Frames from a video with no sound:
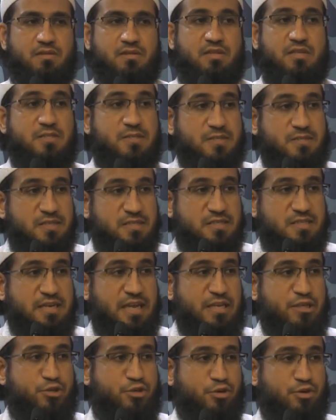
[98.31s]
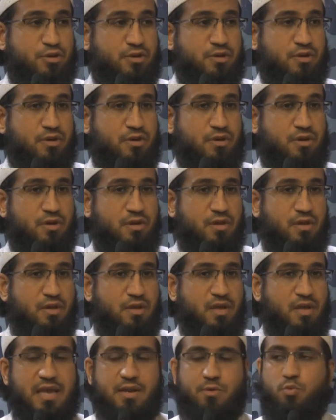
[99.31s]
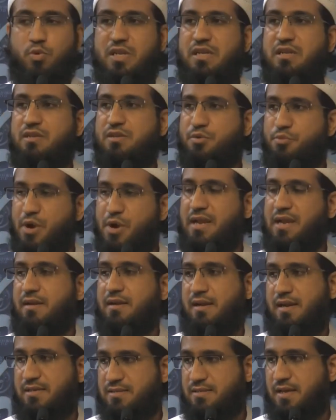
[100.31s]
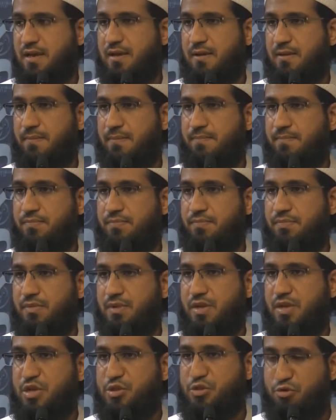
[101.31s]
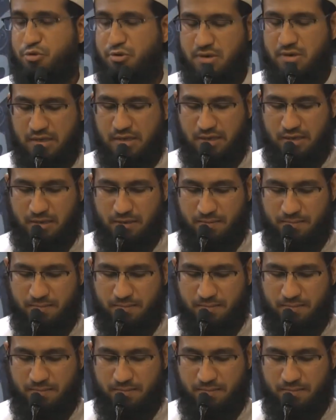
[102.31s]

This is its nature, and we need to recognize that. Thirdly,